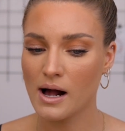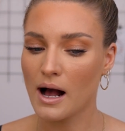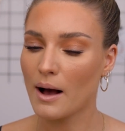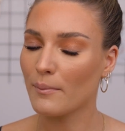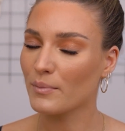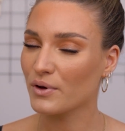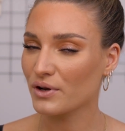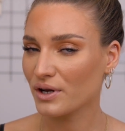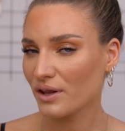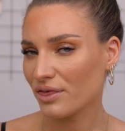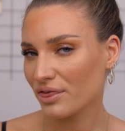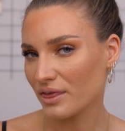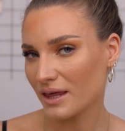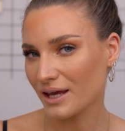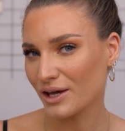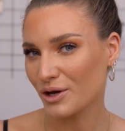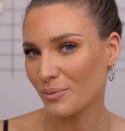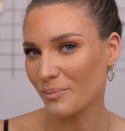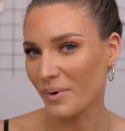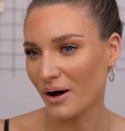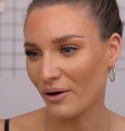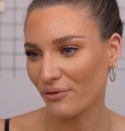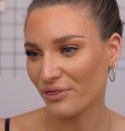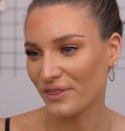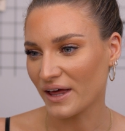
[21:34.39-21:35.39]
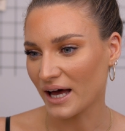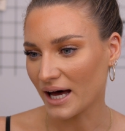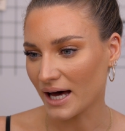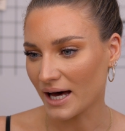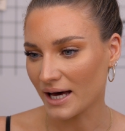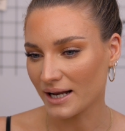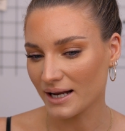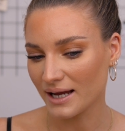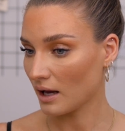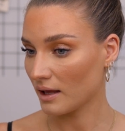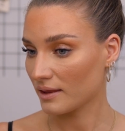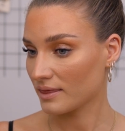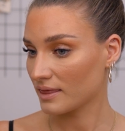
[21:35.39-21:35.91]
I'm gonna think about
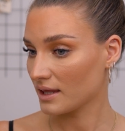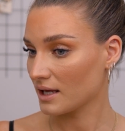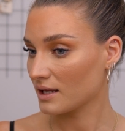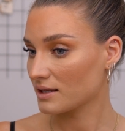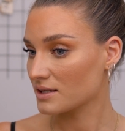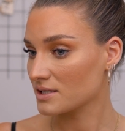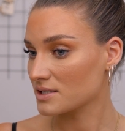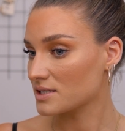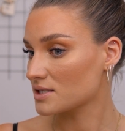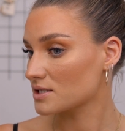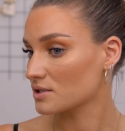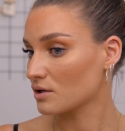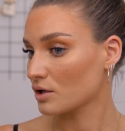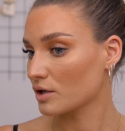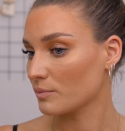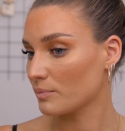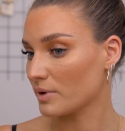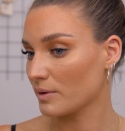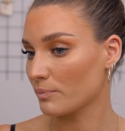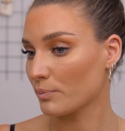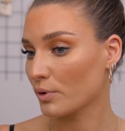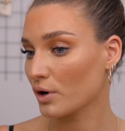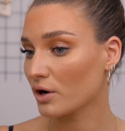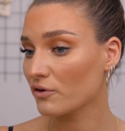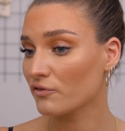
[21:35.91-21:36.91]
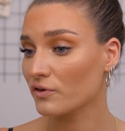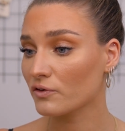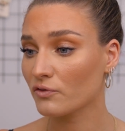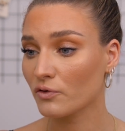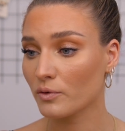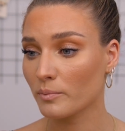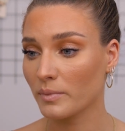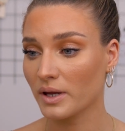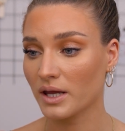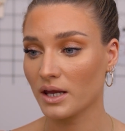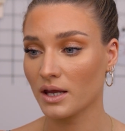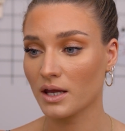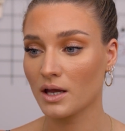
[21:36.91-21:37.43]
that. I think this is gonna be perfect
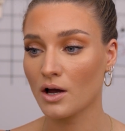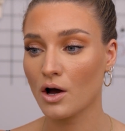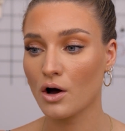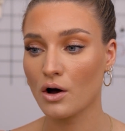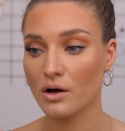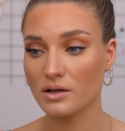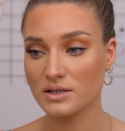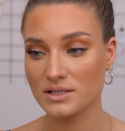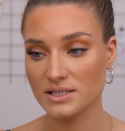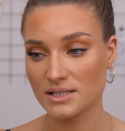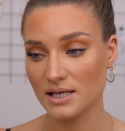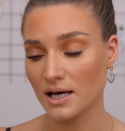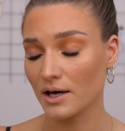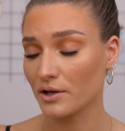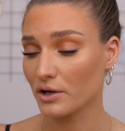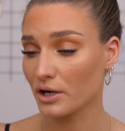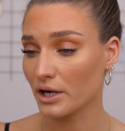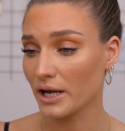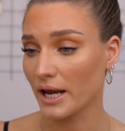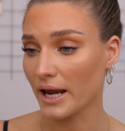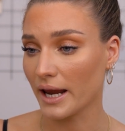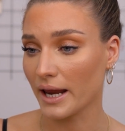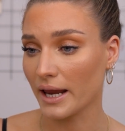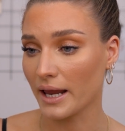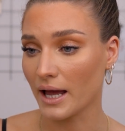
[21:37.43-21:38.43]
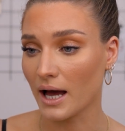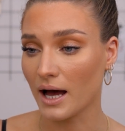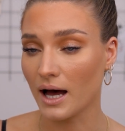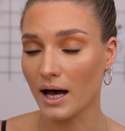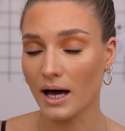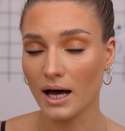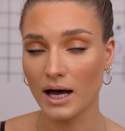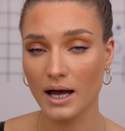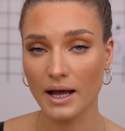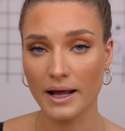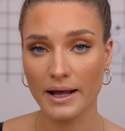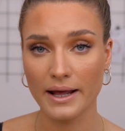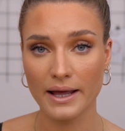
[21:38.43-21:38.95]
for me on Saturday.
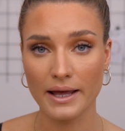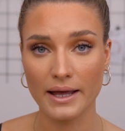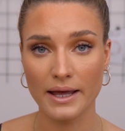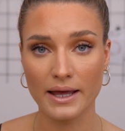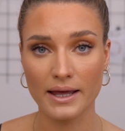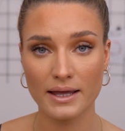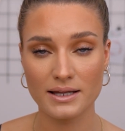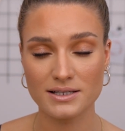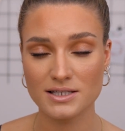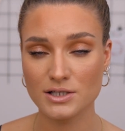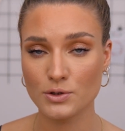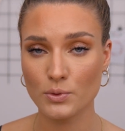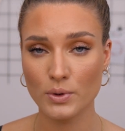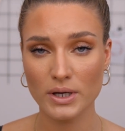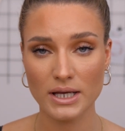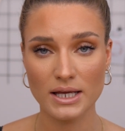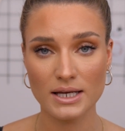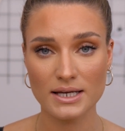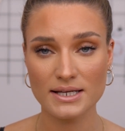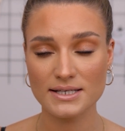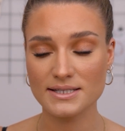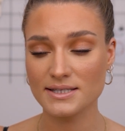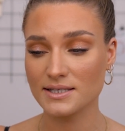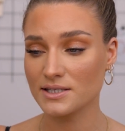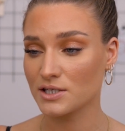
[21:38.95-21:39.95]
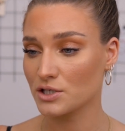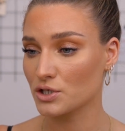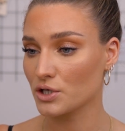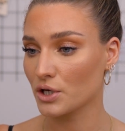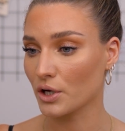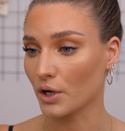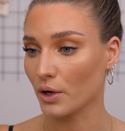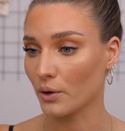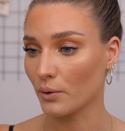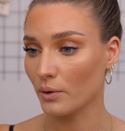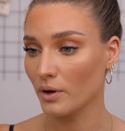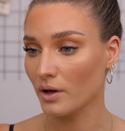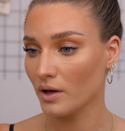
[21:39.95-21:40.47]
It's quick and easy to
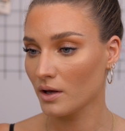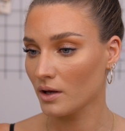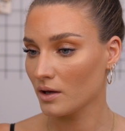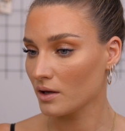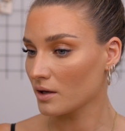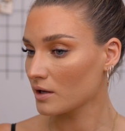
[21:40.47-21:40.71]
do.